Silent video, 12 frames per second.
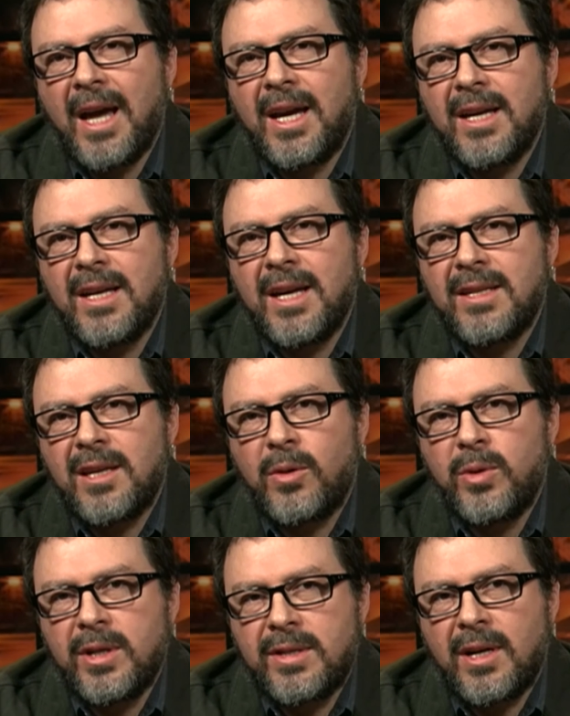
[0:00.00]
I guess I
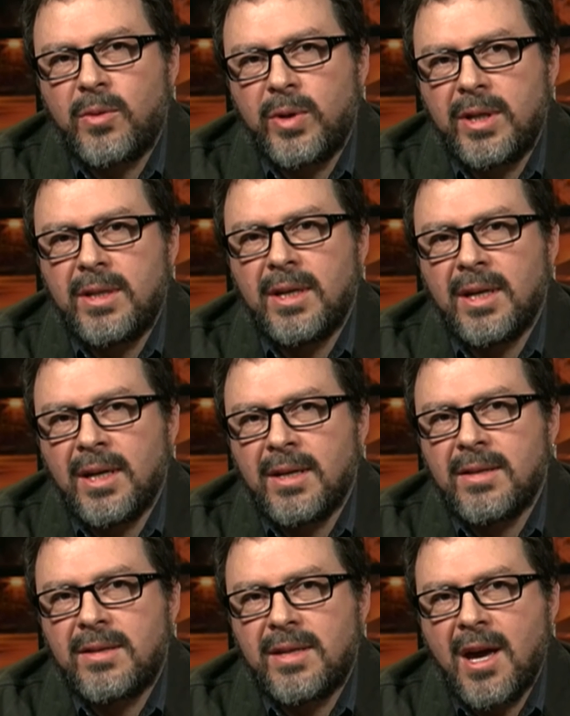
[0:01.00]
would start with
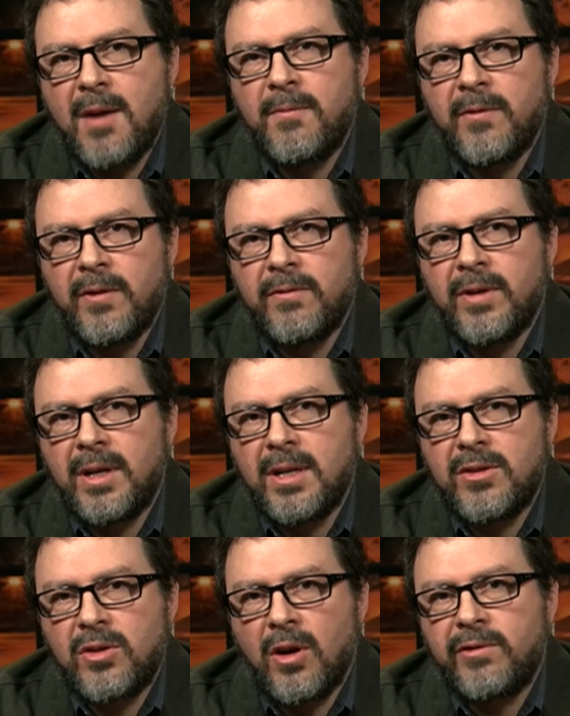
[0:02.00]
some very
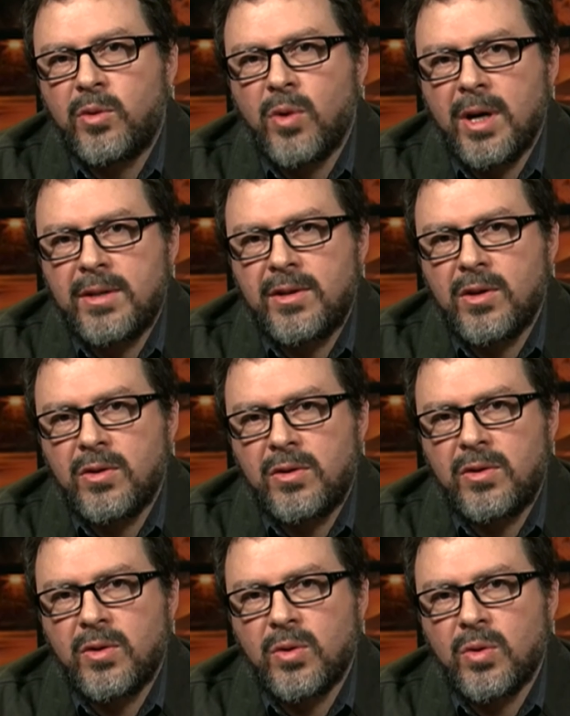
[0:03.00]
soft questions
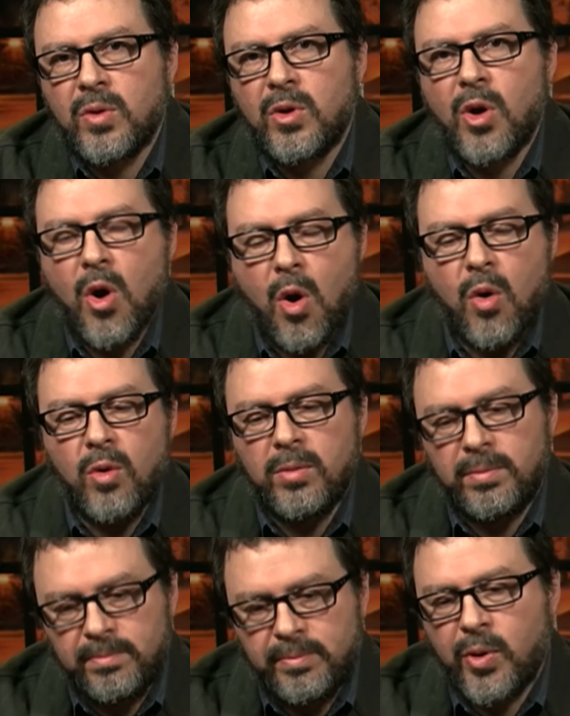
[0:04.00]
to go
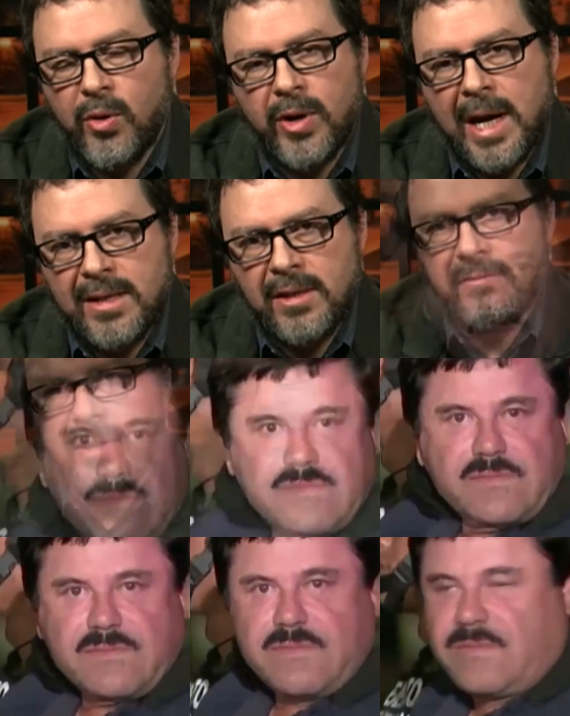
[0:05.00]

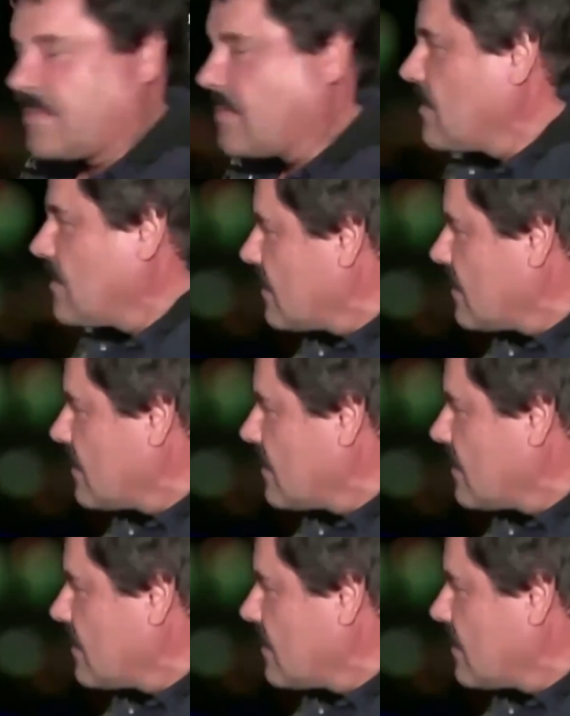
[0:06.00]
progressively to